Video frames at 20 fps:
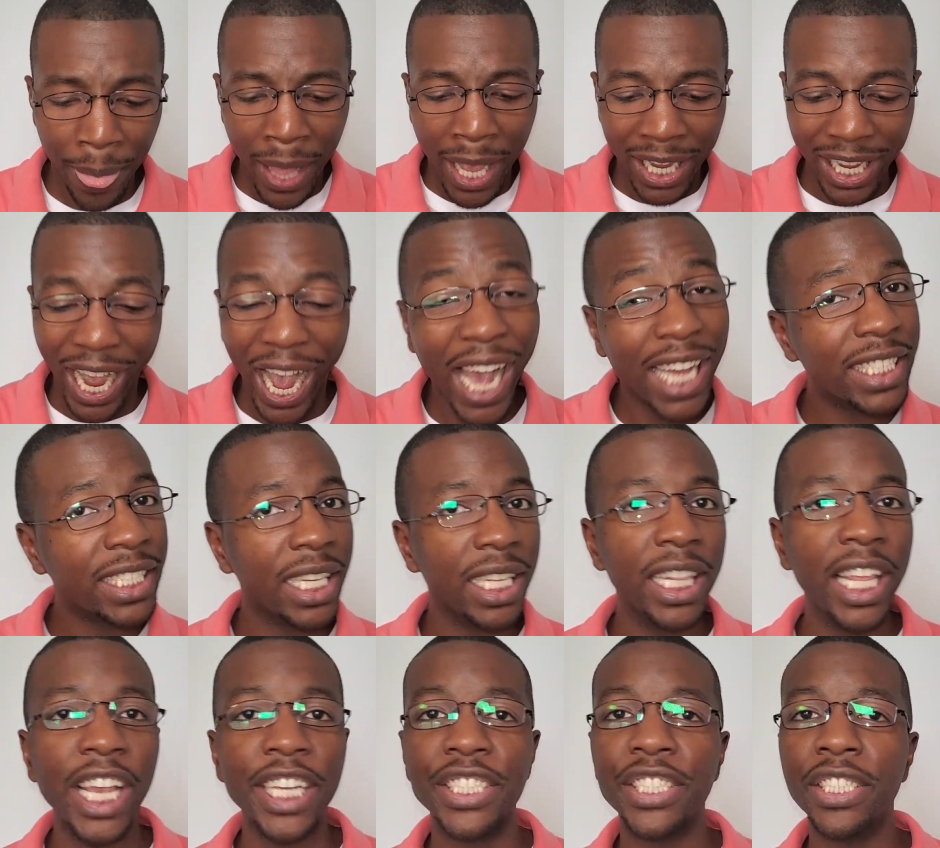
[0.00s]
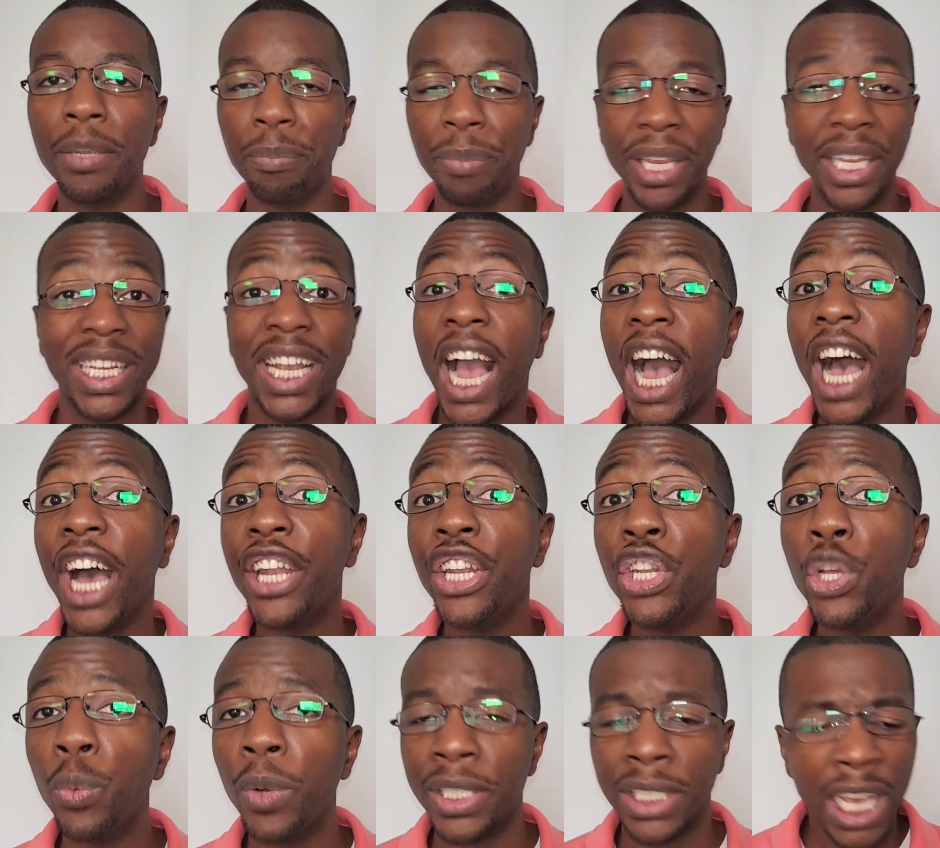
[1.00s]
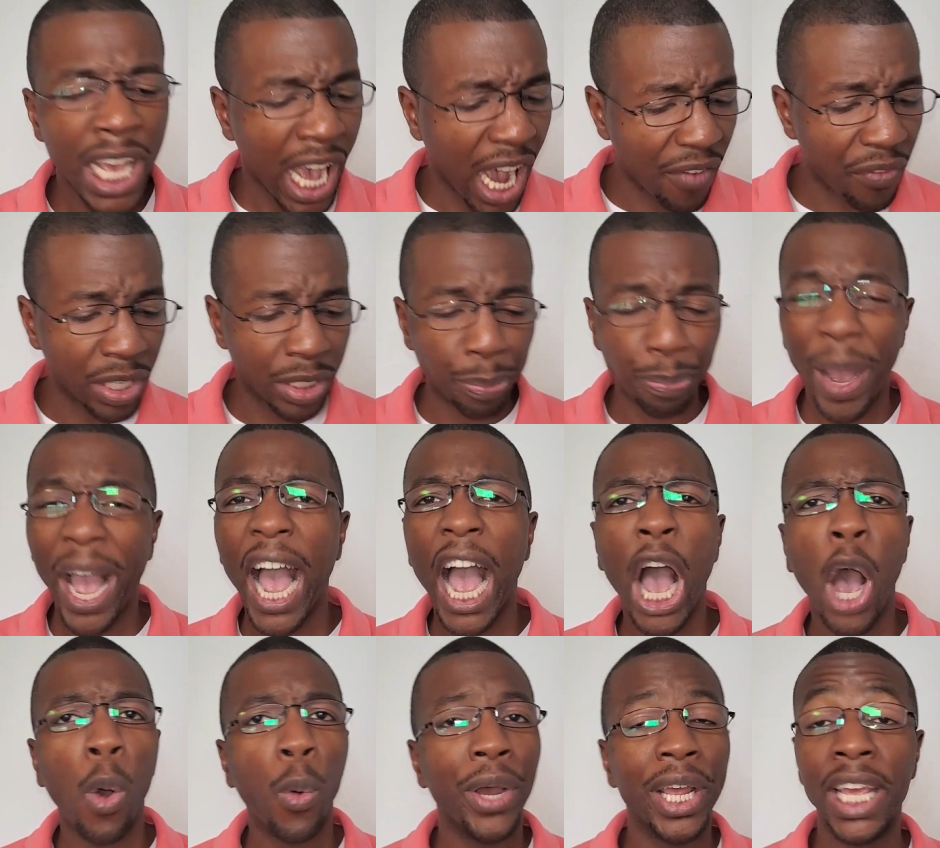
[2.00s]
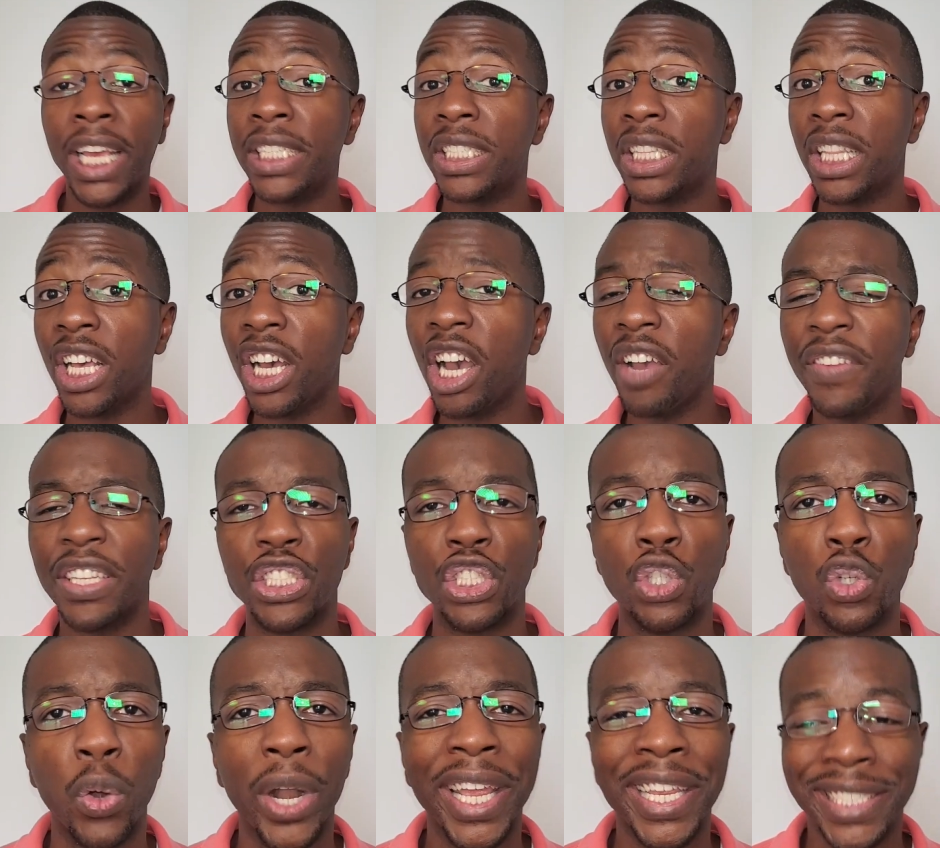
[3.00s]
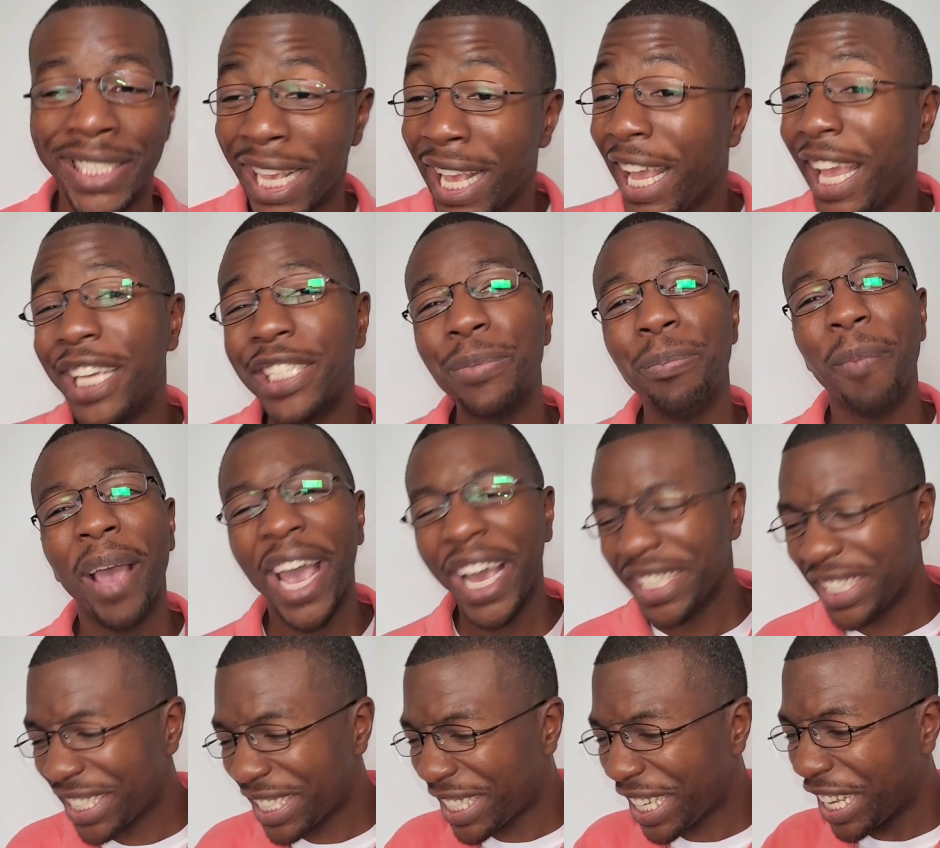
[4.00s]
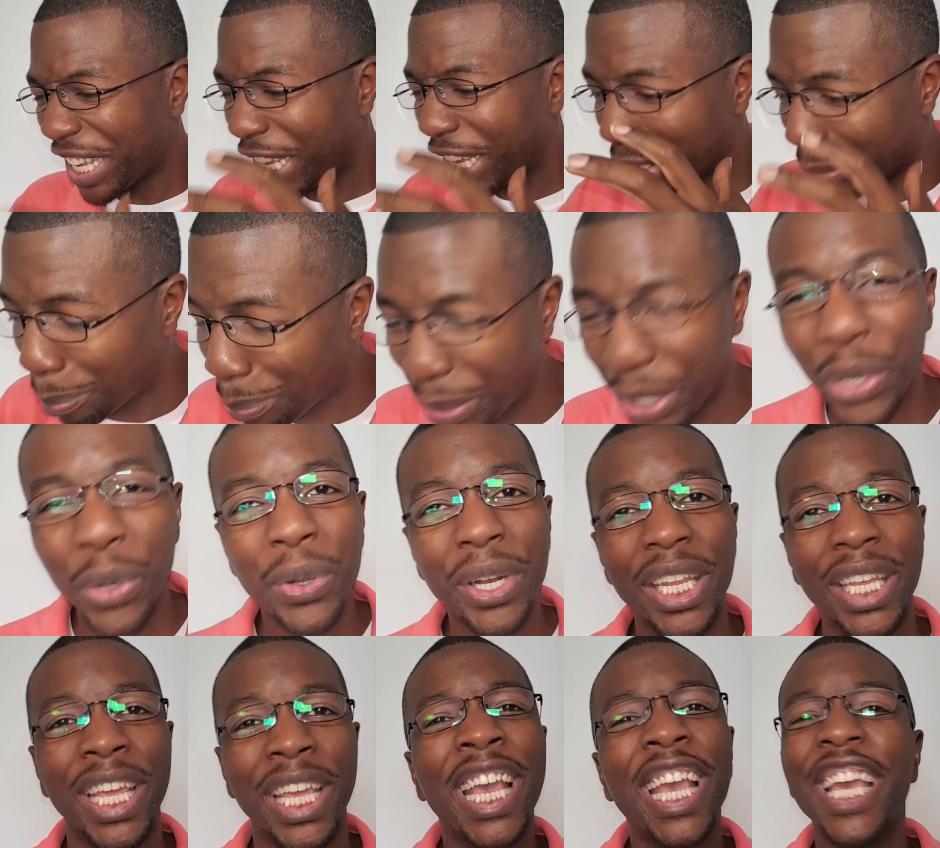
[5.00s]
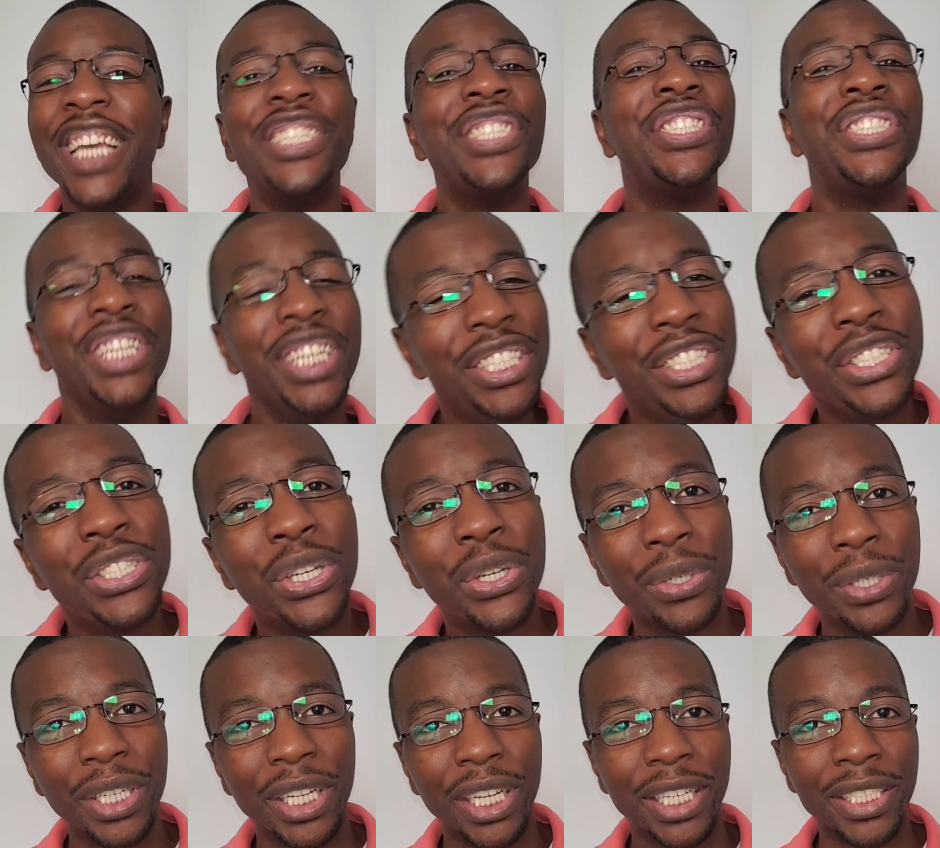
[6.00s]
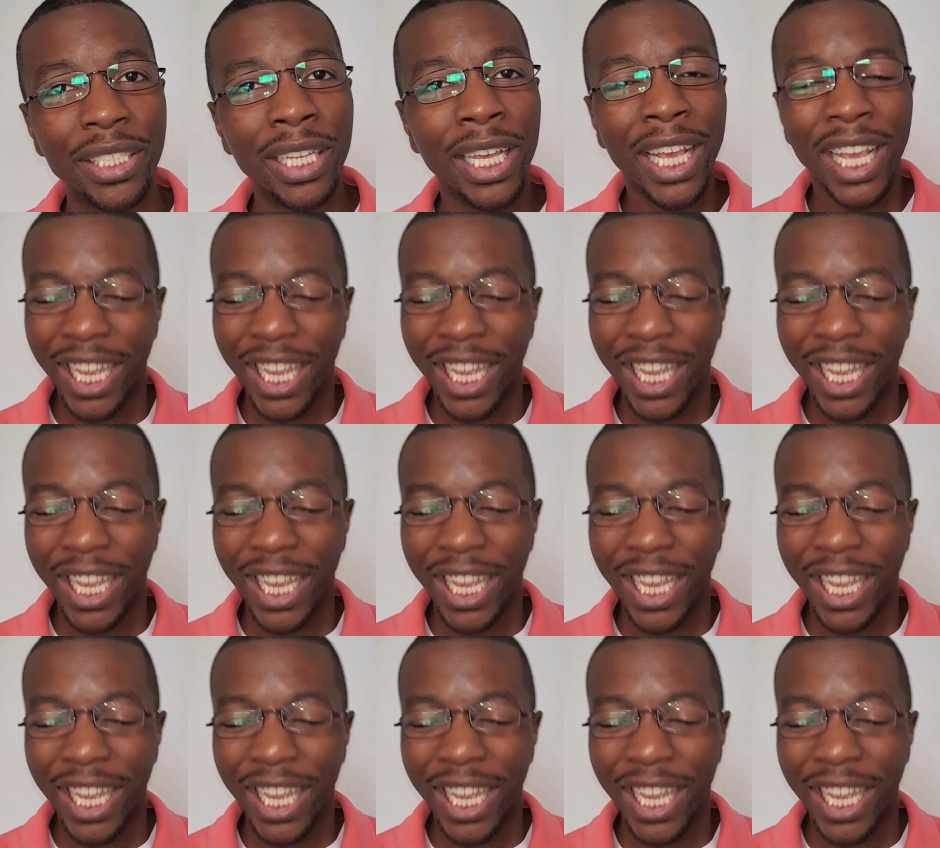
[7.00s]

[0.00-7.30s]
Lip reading: God's elect should be conduits of his power and his love, his grace, his majesty, his beauty, his gentleness,